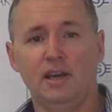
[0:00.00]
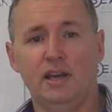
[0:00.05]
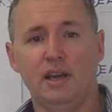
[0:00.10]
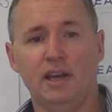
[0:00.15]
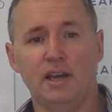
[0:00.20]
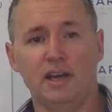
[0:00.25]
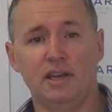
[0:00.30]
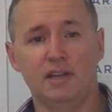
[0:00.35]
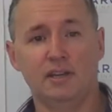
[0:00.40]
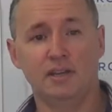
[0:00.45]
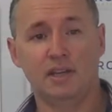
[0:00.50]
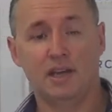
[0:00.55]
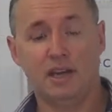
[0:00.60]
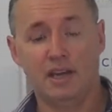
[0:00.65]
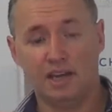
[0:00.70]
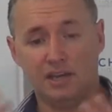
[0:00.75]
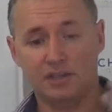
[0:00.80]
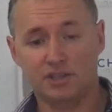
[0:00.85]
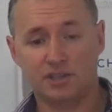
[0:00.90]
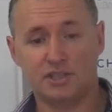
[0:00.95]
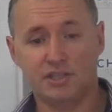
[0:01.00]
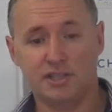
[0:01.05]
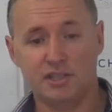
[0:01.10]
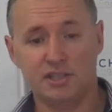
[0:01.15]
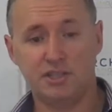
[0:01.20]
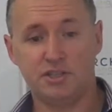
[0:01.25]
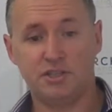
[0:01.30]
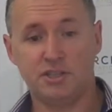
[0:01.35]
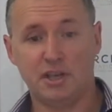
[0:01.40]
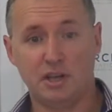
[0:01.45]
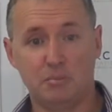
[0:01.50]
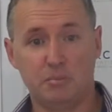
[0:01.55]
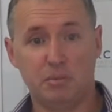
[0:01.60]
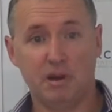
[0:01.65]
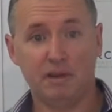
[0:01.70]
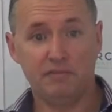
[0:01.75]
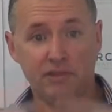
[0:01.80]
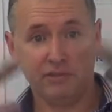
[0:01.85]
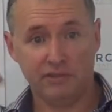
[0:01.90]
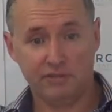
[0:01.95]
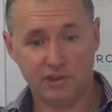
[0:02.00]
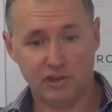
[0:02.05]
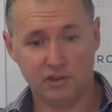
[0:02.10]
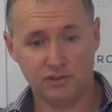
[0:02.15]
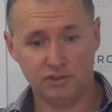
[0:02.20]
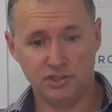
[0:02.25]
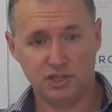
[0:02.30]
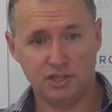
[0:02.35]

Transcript: and sees above the fold,